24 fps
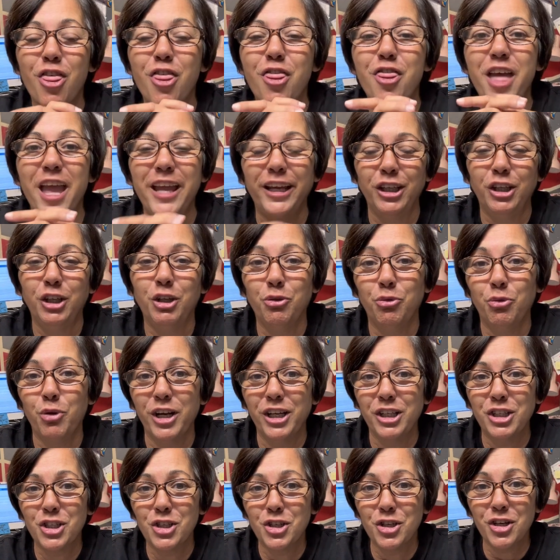Thank you,
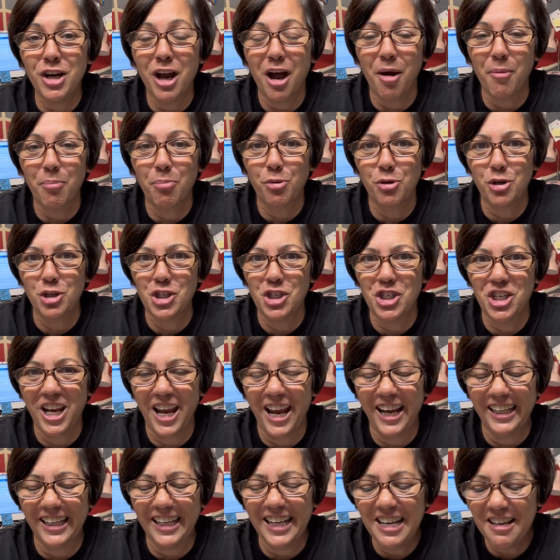Richard. I
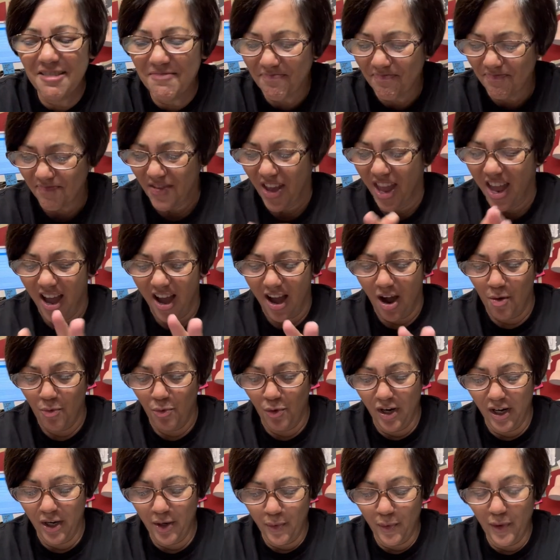appreciate it. I
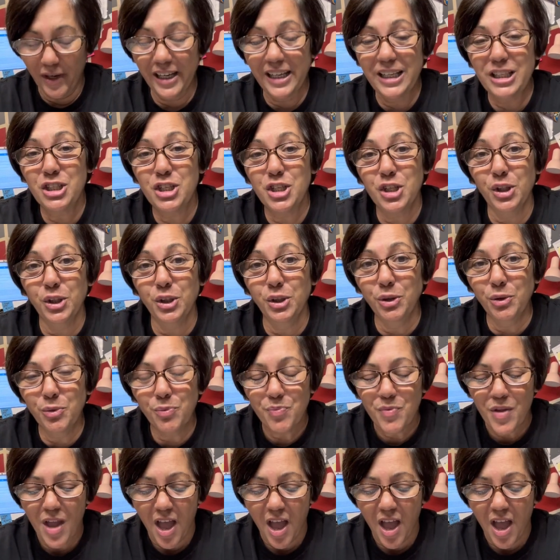really, really do.